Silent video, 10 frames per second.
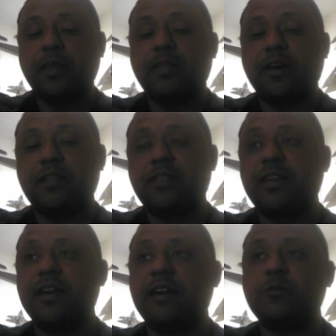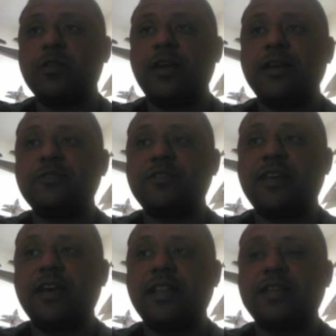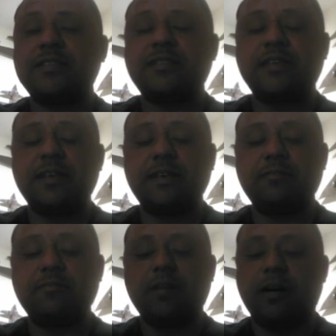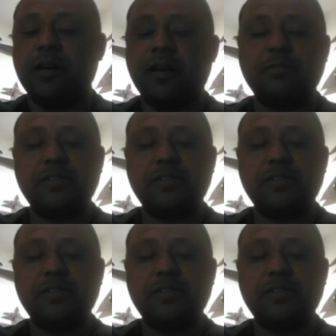The other thing I would like to say that I am